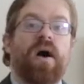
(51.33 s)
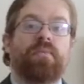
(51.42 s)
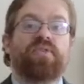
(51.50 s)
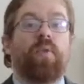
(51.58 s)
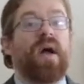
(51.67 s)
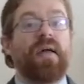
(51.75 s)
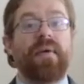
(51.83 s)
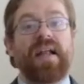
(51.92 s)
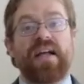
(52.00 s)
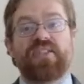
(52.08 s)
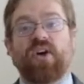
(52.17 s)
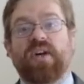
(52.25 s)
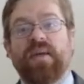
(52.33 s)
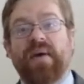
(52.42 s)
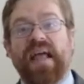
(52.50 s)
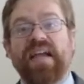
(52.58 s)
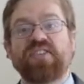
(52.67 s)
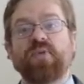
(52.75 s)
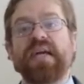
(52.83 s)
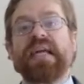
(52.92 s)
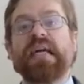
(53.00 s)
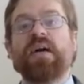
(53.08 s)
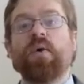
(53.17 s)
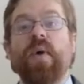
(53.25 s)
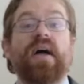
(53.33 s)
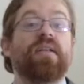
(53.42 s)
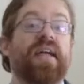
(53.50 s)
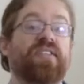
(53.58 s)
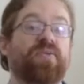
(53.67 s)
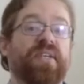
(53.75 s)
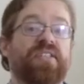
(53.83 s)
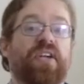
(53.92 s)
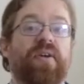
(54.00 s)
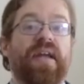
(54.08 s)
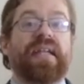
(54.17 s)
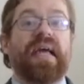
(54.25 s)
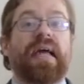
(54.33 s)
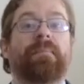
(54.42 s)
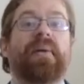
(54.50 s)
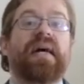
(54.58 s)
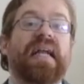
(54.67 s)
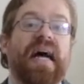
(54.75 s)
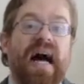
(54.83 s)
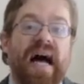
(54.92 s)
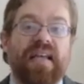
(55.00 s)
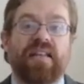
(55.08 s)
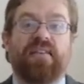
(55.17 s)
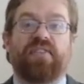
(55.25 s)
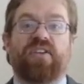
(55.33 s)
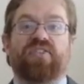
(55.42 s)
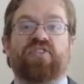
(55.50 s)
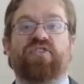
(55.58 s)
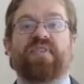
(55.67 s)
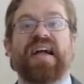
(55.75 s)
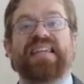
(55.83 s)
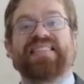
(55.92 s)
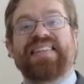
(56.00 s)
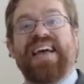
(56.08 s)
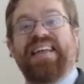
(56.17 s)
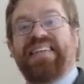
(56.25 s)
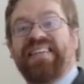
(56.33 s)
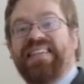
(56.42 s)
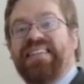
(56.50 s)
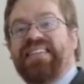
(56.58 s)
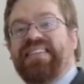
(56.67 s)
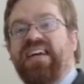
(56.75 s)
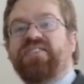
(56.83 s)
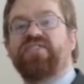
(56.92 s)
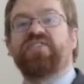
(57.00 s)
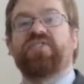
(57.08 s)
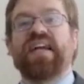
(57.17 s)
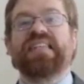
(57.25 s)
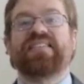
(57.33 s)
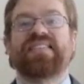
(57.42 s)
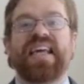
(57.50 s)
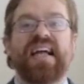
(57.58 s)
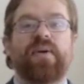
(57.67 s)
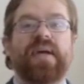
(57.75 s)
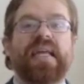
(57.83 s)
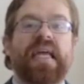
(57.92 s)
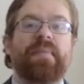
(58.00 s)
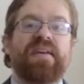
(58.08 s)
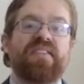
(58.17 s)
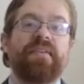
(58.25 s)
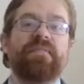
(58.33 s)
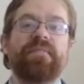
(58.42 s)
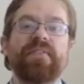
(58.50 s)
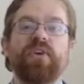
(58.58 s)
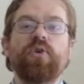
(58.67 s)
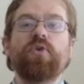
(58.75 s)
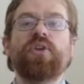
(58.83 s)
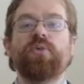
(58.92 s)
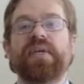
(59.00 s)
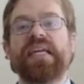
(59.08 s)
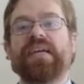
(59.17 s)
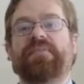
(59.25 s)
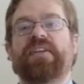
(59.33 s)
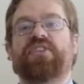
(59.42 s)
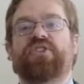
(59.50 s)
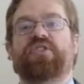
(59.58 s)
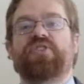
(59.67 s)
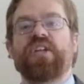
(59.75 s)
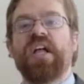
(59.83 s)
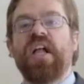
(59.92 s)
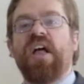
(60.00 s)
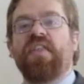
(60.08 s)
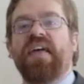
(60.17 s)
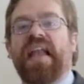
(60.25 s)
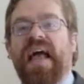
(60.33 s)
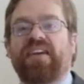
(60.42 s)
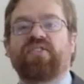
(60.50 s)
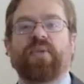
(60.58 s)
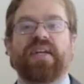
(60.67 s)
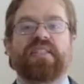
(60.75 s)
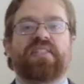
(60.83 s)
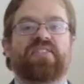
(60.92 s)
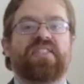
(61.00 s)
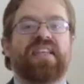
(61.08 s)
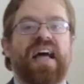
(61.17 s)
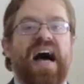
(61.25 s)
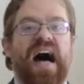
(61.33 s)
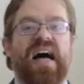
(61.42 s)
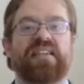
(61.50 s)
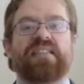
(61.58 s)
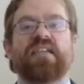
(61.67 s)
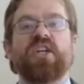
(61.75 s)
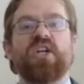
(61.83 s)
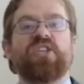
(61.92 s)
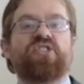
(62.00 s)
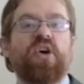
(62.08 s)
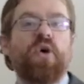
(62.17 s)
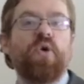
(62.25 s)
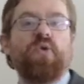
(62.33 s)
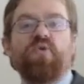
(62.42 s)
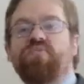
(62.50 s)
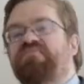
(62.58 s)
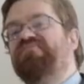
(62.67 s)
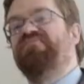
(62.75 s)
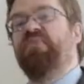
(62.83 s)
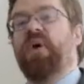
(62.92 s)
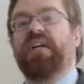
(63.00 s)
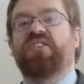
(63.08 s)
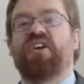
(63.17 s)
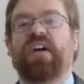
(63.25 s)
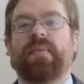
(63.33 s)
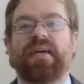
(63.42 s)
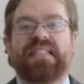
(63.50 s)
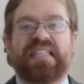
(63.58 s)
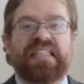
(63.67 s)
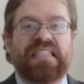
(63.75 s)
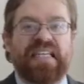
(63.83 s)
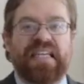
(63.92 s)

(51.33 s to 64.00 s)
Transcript: So why am I not talking about X-Wing? Well, X-Wing's a great game, but I love Dungeons & Dragons, and the Dungeons & Dragons Attack Wing game has a few unique features that X-Wing does not. So we're going to talk about D&D